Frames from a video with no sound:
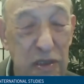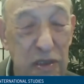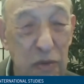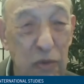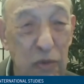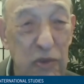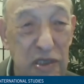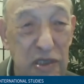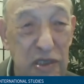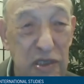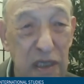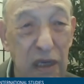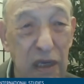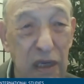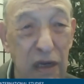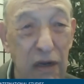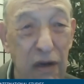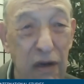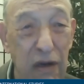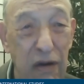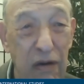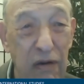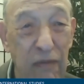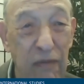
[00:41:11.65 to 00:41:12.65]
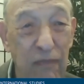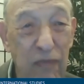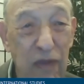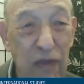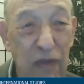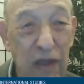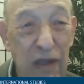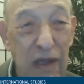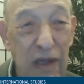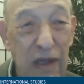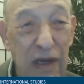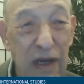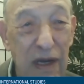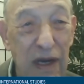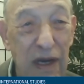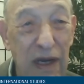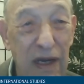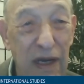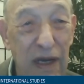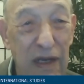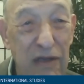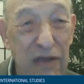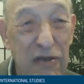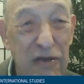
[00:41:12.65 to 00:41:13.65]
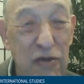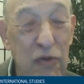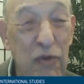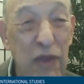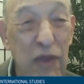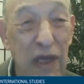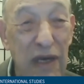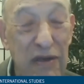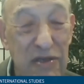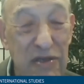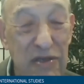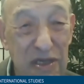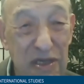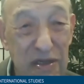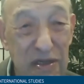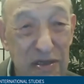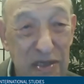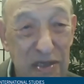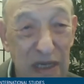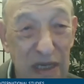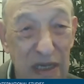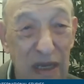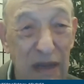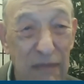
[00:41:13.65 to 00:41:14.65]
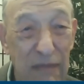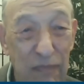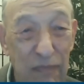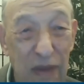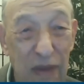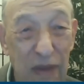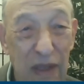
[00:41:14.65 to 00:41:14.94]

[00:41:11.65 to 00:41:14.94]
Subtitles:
was the year 2010.